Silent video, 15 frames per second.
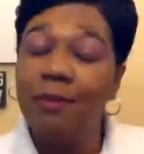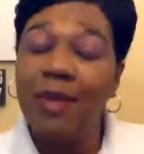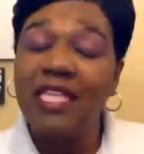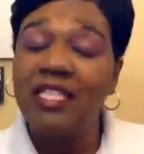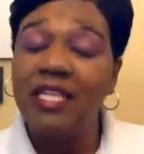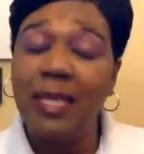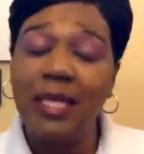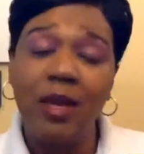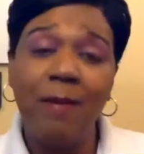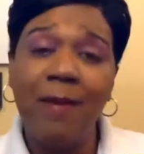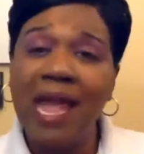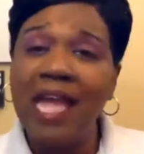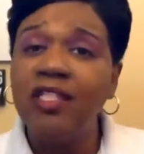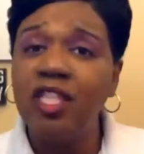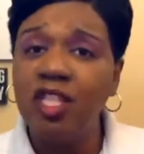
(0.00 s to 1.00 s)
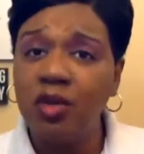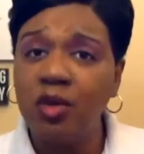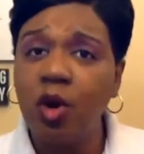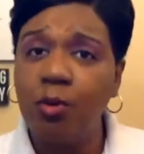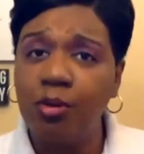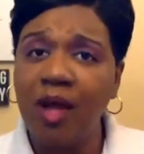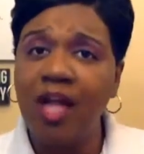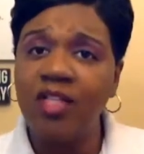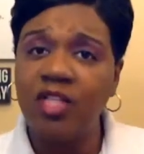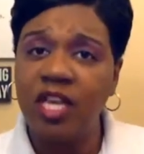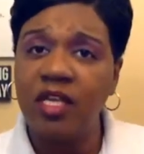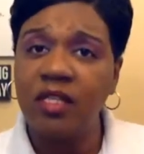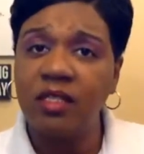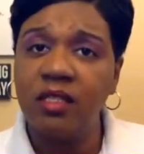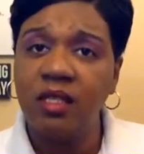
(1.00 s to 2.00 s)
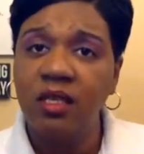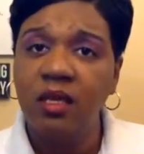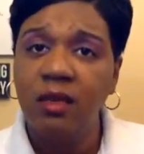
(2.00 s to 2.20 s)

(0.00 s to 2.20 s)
basically you're managing your own projects.